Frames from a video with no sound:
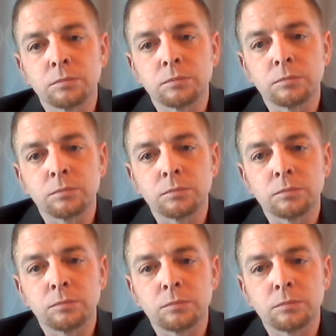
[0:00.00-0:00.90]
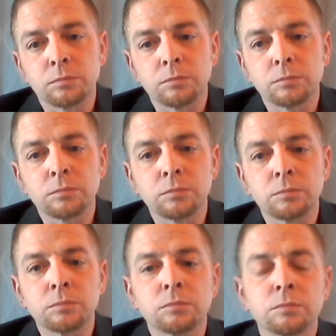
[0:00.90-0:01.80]

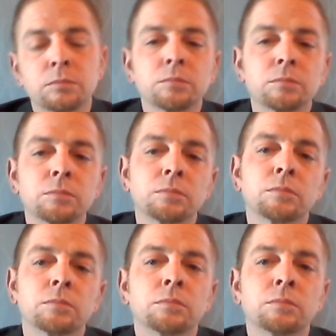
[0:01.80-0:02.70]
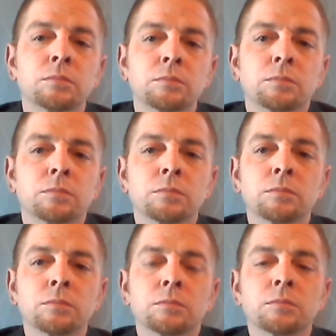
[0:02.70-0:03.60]

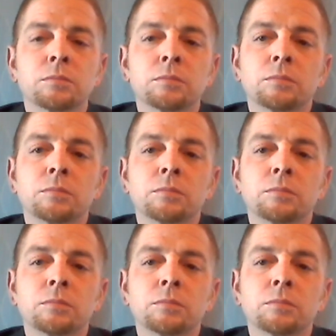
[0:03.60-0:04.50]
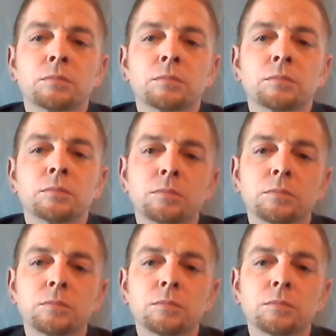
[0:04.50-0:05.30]
(silent)